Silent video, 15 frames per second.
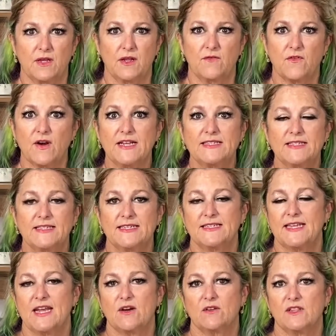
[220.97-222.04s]
For instance,
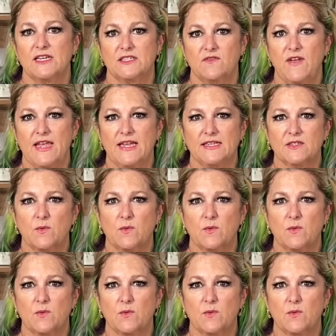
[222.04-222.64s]
here in Las Vegas,